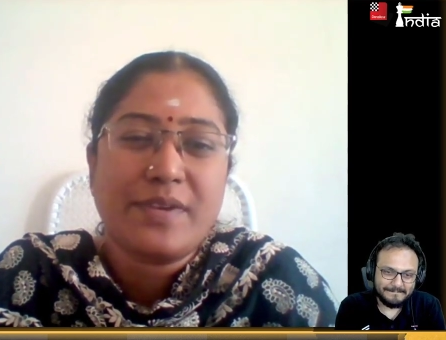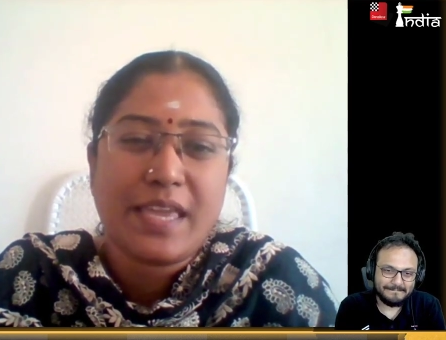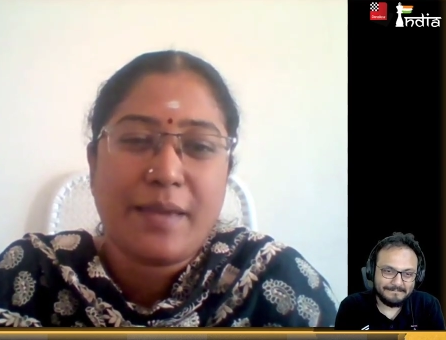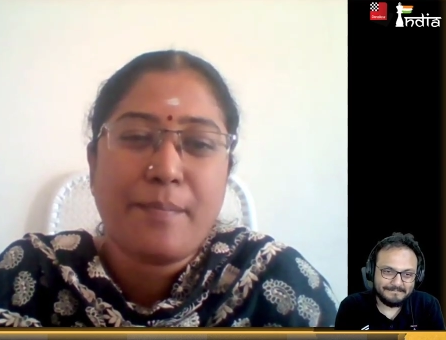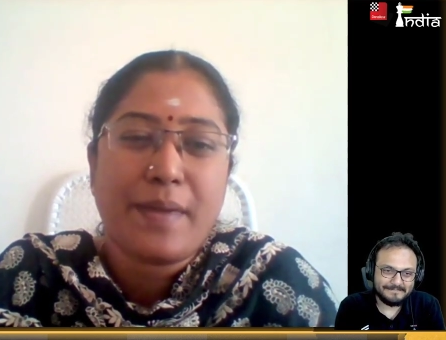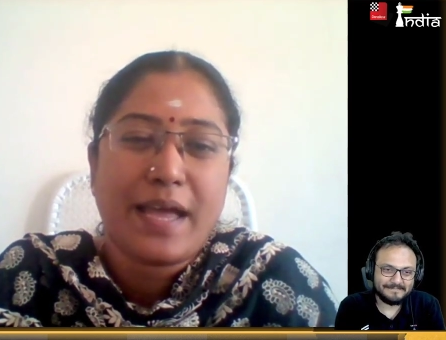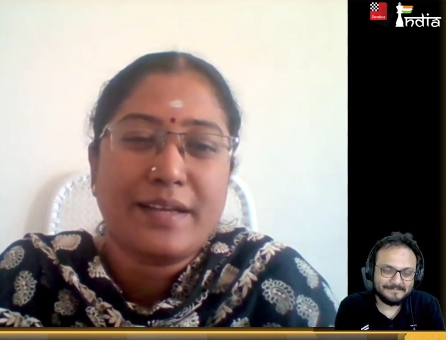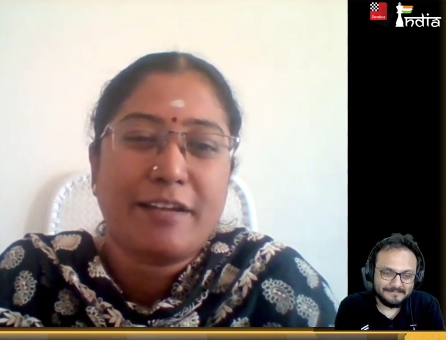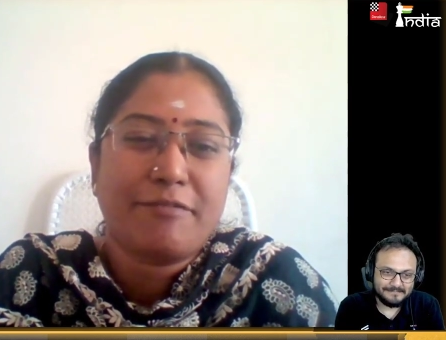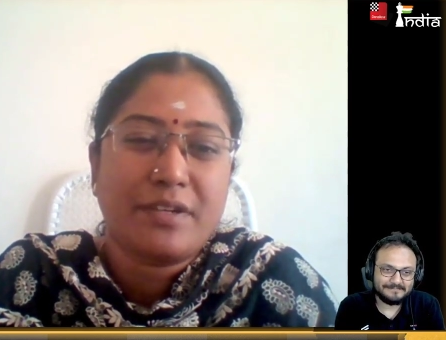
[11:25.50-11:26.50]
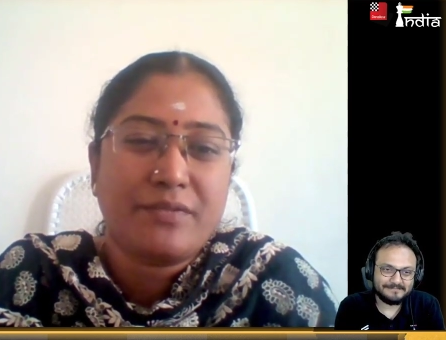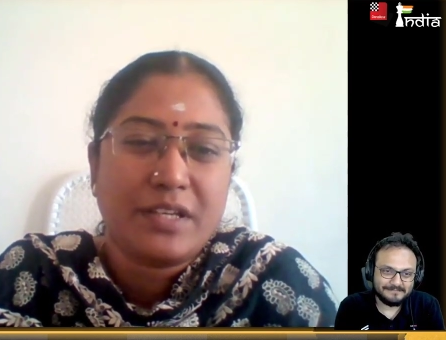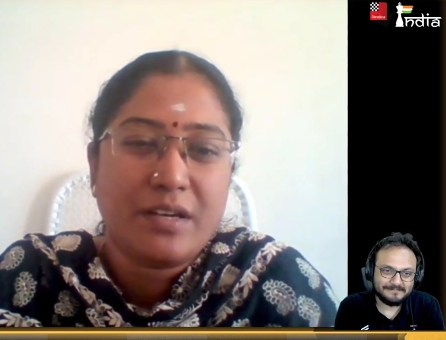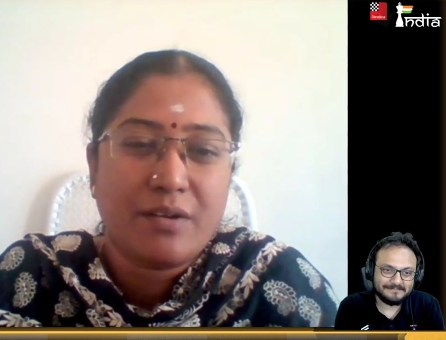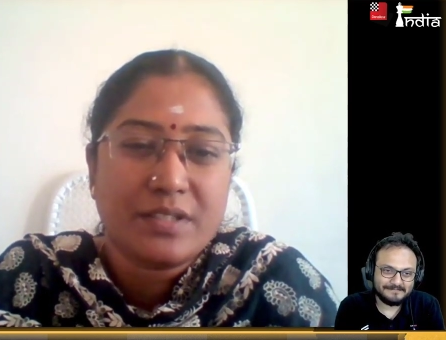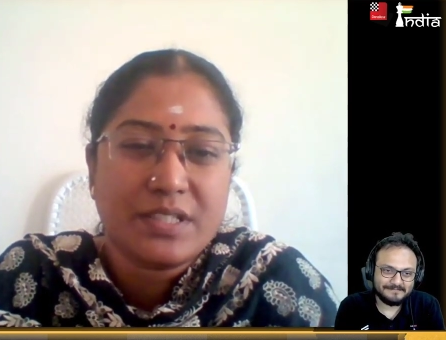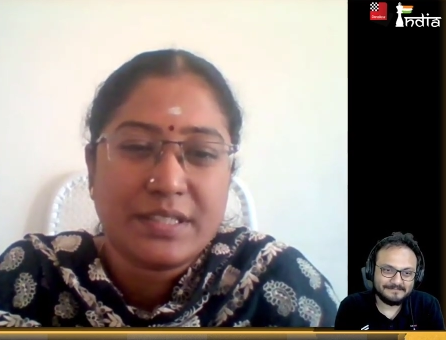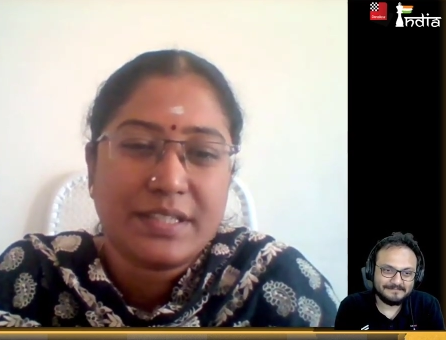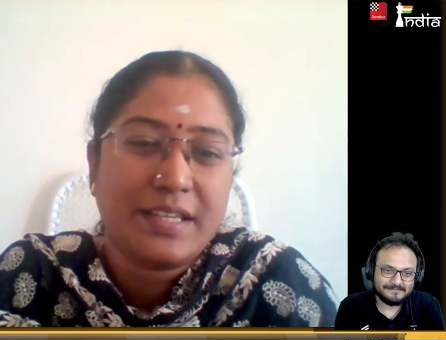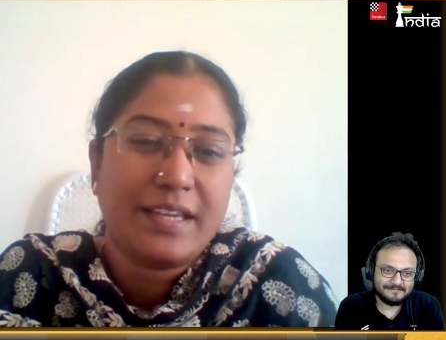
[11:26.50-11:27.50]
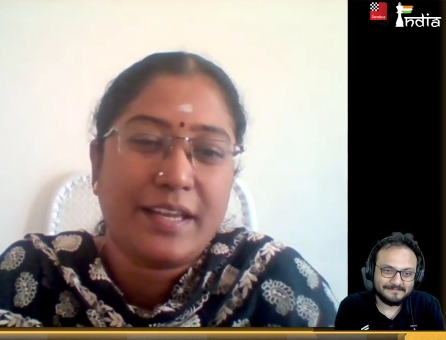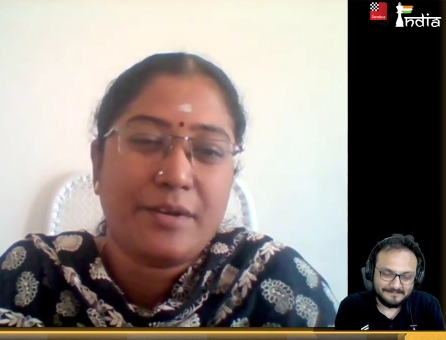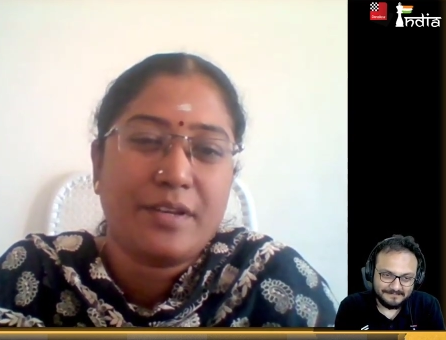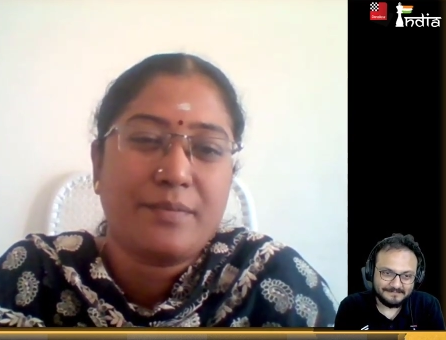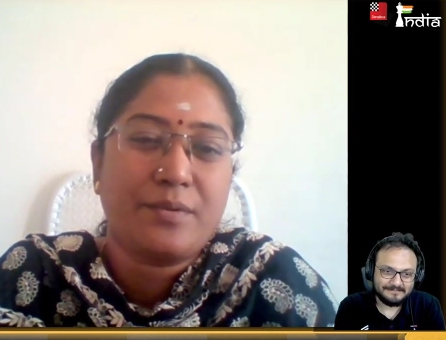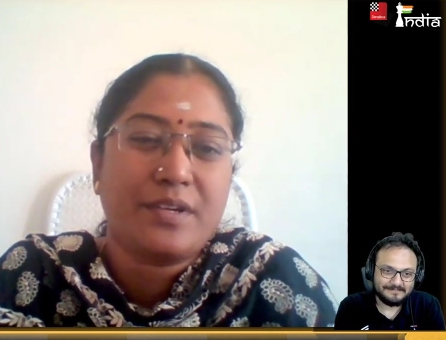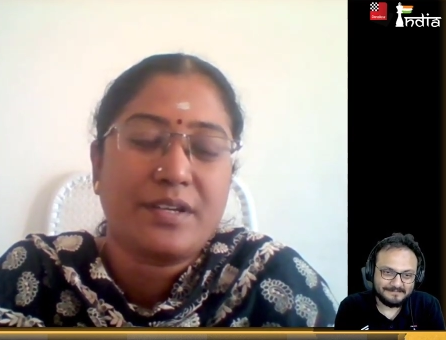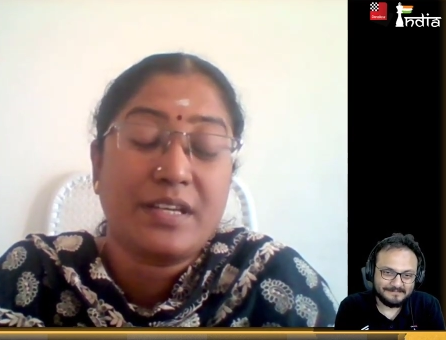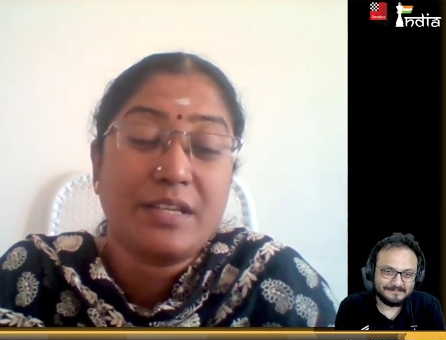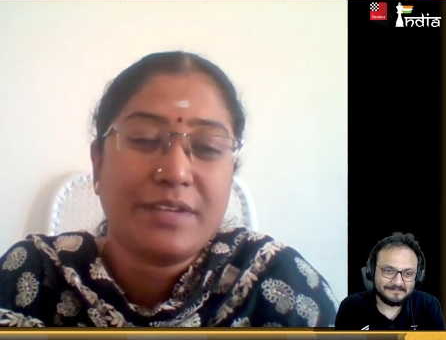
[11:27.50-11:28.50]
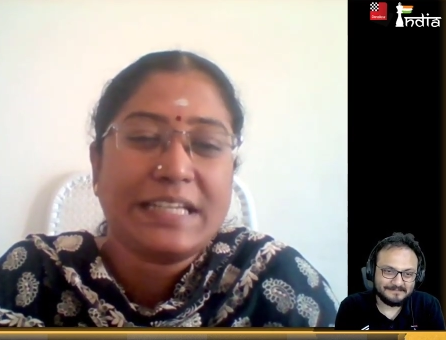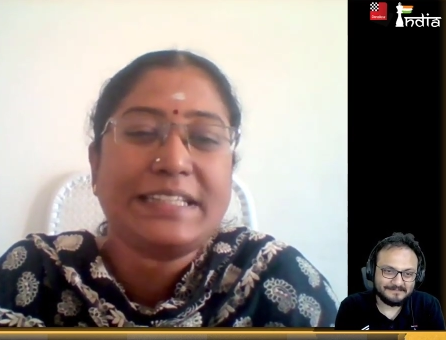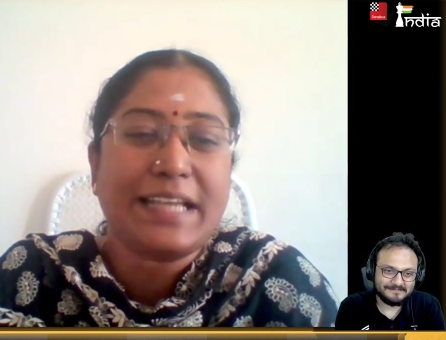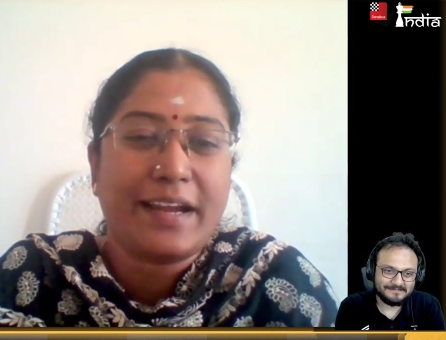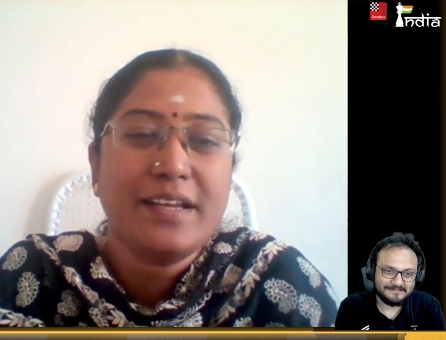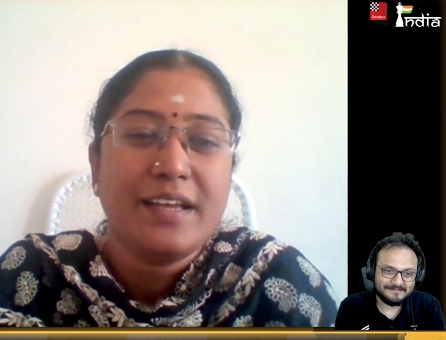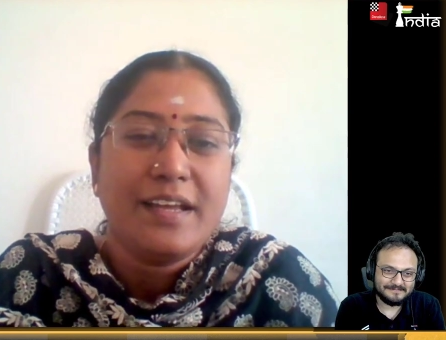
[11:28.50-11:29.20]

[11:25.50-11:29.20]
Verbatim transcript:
Speaker 1: we came back after a very long journey, and we are really very tired.